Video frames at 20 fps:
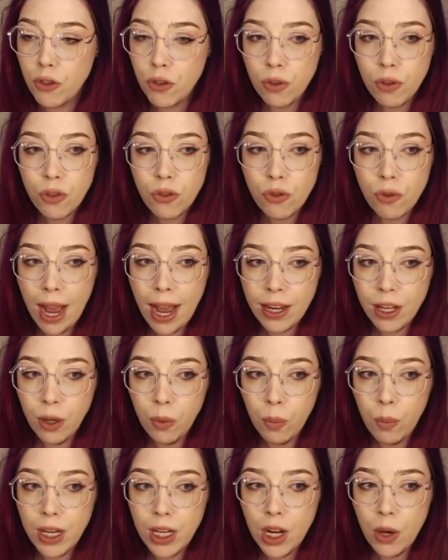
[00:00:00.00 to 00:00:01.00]
drag your
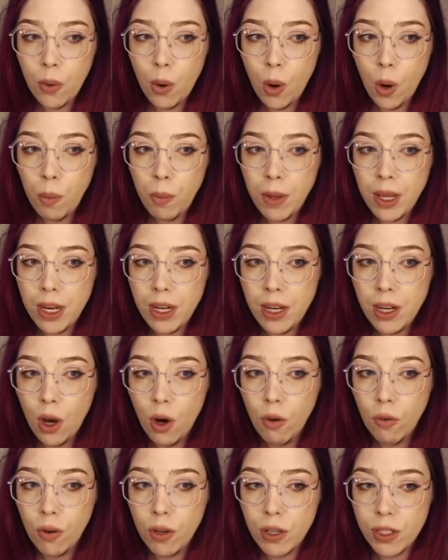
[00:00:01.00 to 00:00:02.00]
window open
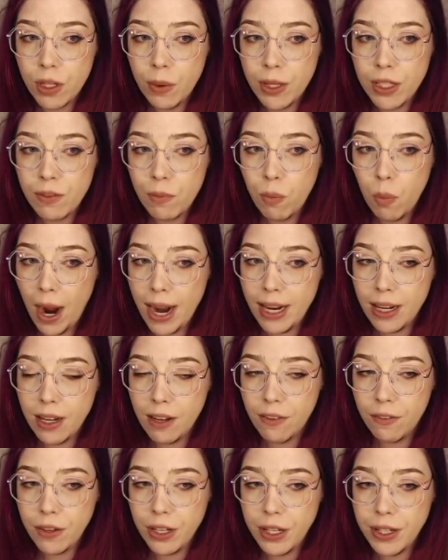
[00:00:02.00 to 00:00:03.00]
over so it's wide enough
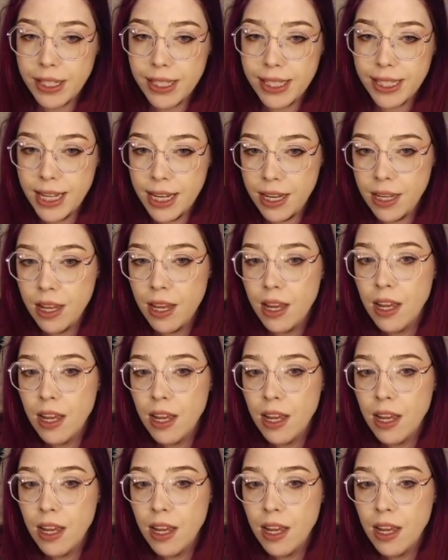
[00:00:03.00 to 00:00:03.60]
for you to see.